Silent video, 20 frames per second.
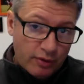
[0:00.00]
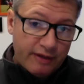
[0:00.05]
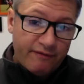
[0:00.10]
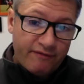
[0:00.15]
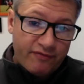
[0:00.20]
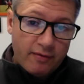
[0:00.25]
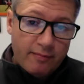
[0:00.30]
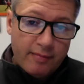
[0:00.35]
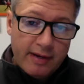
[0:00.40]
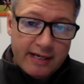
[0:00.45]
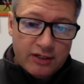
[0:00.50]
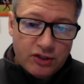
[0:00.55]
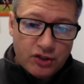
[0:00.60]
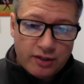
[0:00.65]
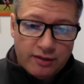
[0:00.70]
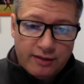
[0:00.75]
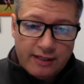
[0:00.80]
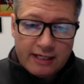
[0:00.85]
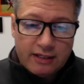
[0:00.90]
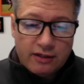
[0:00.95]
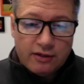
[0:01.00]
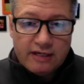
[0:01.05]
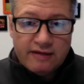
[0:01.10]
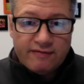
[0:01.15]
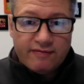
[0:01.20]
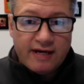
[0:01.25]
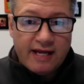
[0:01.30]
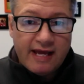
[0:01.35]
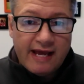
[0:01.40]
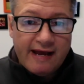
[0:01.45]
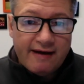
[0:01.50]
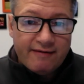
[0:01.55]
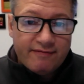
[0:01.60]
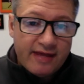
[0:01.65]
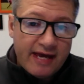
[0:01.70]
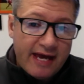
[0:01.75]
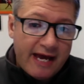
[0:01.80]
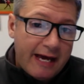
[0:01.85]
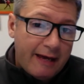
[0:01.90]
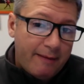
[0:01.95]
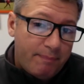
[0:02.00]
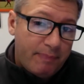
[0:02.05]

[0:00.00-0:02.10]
information that you even have that,